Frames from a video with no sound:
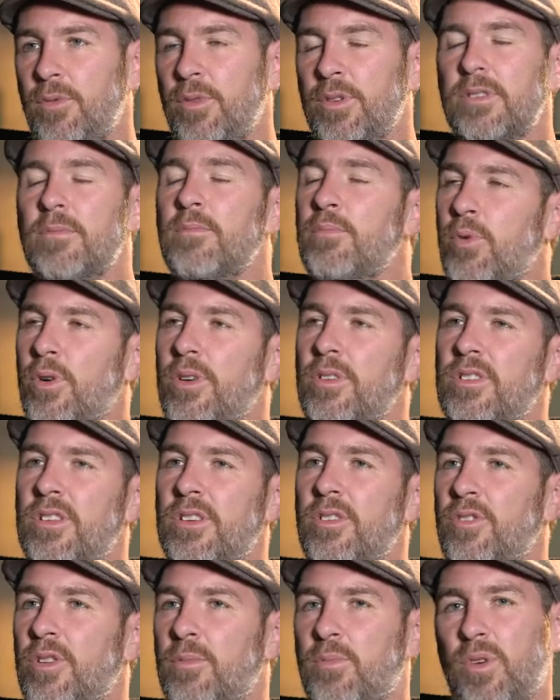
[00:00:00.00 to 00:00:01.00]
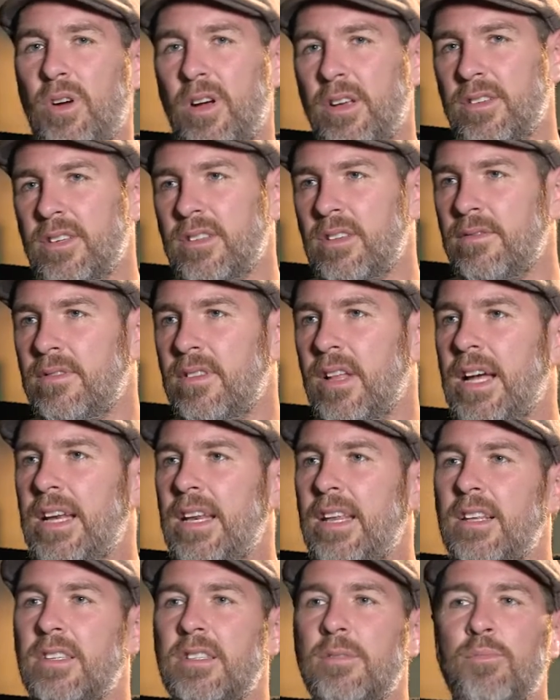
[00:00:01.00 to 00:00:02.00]
It's important to know the process of
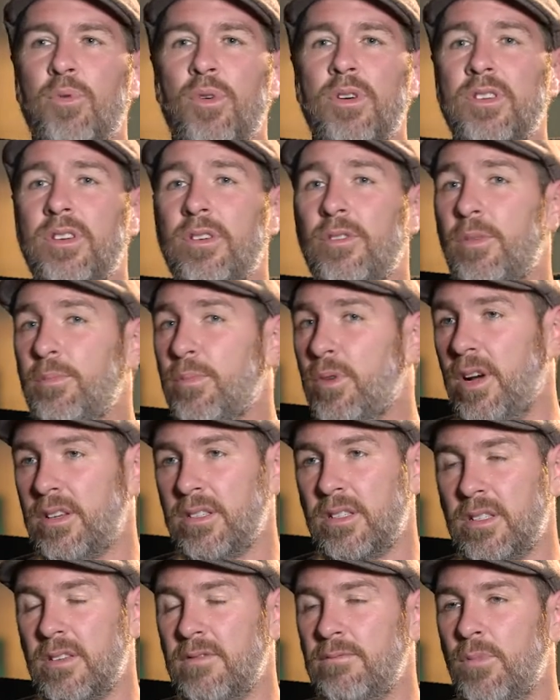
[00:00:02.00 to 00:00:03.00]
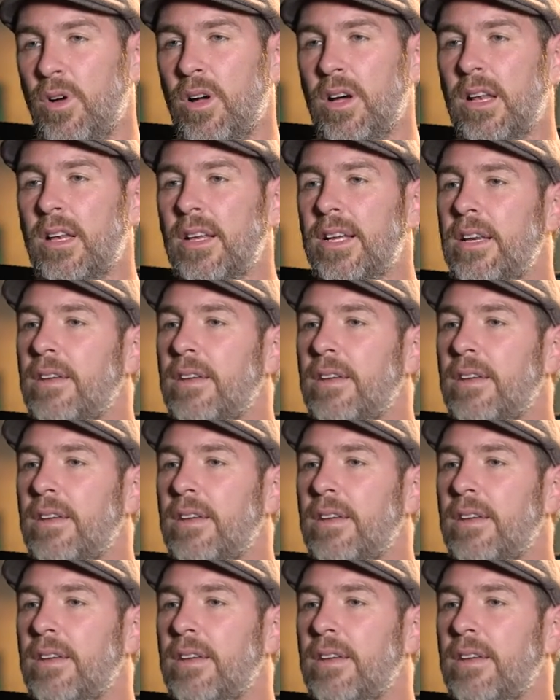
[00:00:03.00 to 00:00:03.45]
lighting. It's important to know the process of modeling.